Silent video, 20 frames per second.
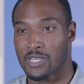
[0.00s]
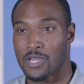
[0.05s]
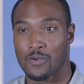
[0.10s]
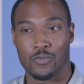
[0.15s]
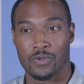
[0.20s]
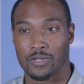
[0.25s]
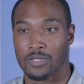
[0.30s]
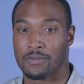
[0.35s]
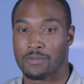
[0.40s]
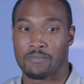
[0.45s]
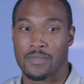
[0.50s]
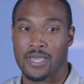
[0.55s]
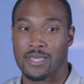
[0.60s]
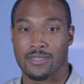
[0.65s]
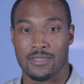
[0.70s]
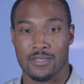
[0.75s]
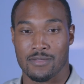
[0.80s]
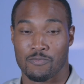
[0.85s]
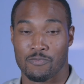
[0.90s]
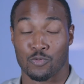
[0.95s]
I really
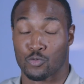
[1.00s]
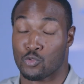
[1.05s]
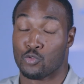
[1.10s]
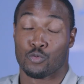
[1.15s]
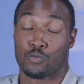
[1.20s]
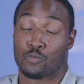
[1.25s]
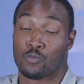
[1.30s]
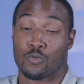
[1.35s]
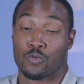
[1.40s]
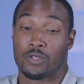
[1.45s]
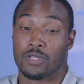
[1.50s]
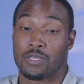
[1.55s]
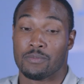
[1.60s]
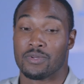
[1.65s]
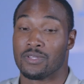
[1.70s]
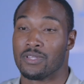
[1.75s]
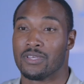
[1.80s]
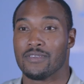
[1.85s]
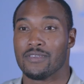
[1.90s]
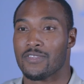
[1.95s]
really
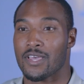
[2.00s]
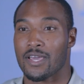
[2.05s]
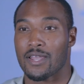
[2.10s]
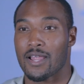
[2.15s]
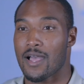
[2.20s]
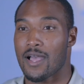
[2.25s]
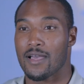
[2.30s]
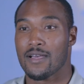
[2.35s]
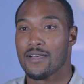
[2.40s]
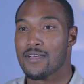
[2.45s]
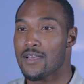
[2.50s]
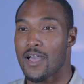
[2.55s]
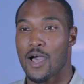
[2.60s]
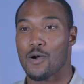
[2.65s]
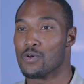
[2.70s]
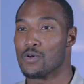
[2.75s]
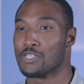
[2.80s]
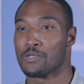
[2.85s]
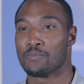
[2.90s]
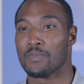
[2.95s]
believe that I
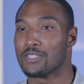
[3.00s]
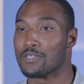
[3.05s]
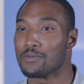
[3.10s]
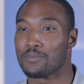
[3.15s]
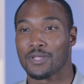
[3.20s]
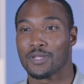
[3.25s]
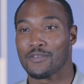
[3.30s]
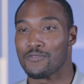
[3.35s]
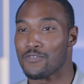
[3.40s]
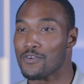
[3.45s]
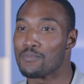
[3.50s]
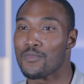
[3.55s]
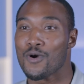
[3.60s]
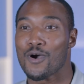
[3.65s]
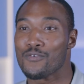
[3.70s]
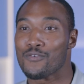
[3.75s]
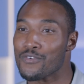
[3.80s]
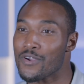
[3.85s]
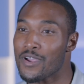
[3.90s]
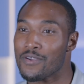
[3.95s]
wasn't meant to play
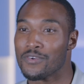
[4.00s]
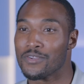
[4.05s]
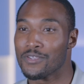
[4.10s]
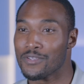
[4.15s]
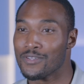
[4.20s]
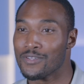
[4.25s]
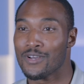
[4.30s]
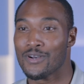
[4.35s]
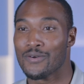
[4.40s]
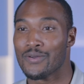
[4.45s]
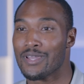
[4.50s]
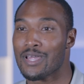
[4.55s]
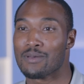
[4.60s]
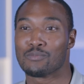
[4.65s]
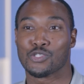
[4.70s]
football forever, you know, and